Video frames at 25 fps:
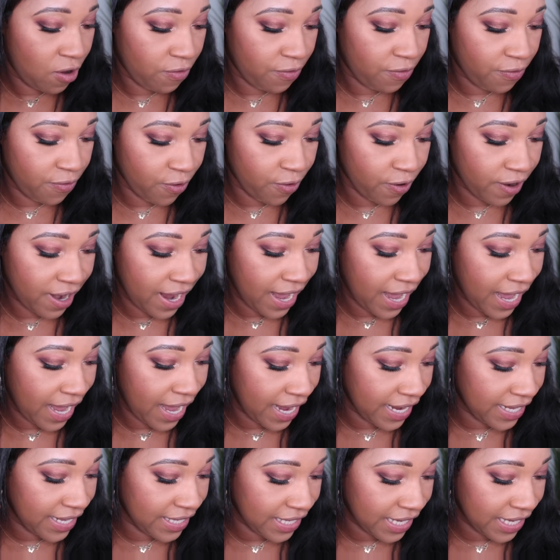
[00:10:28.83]
for
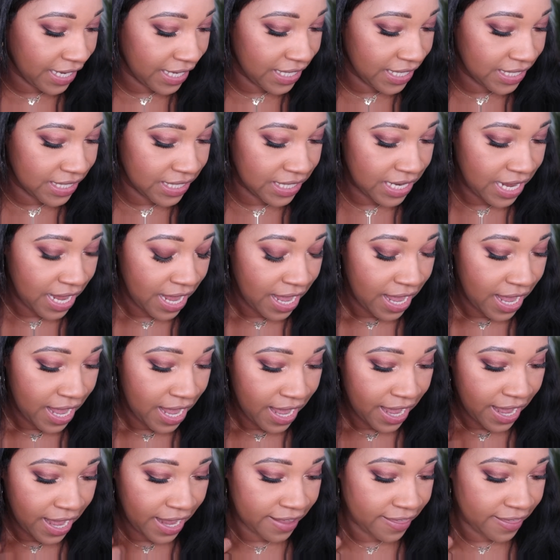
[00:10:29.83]
highlight,
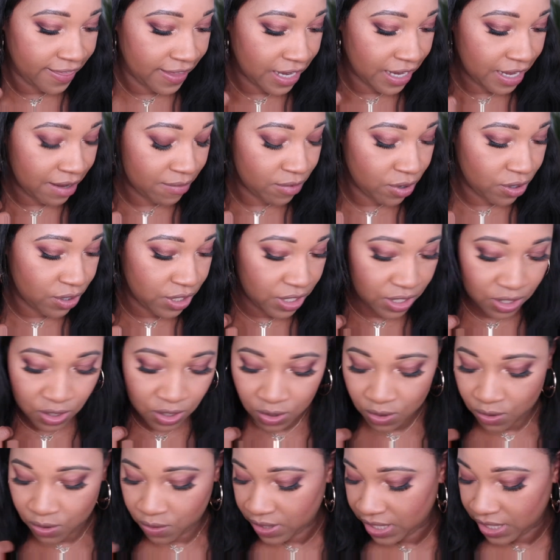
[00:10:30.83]
I think I'm gonna
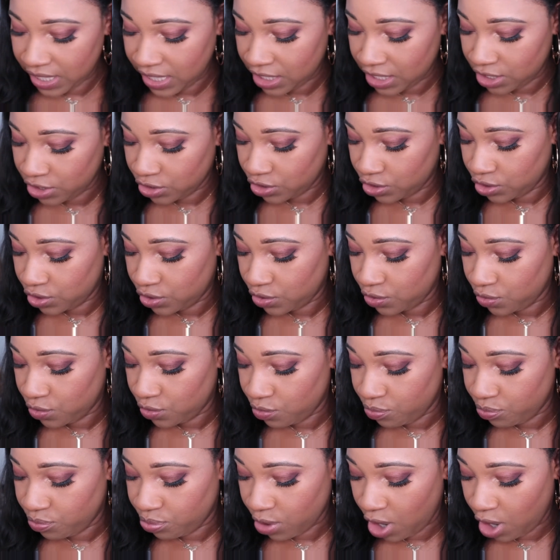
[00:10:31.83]
go into
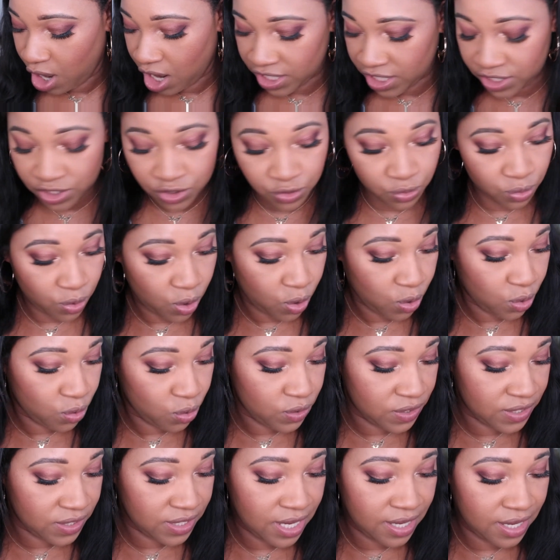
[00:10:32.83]
Bronze
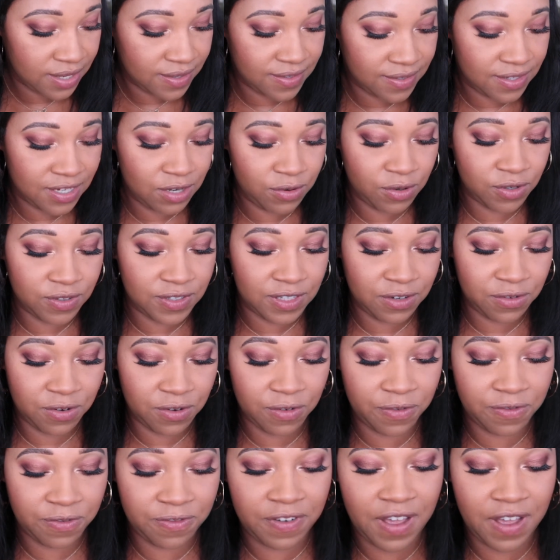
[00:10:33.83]
Rose
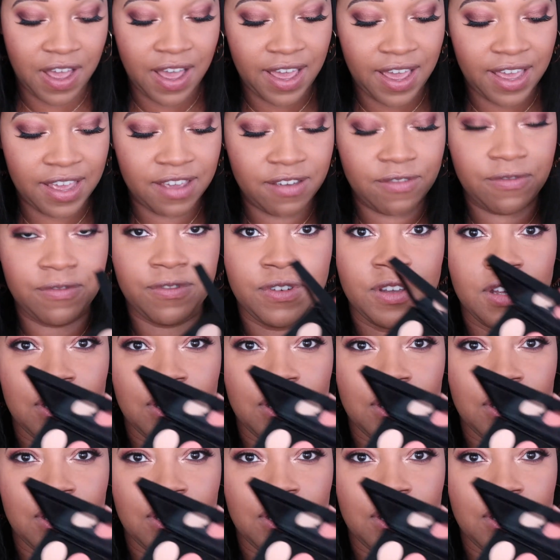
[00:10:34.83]
005,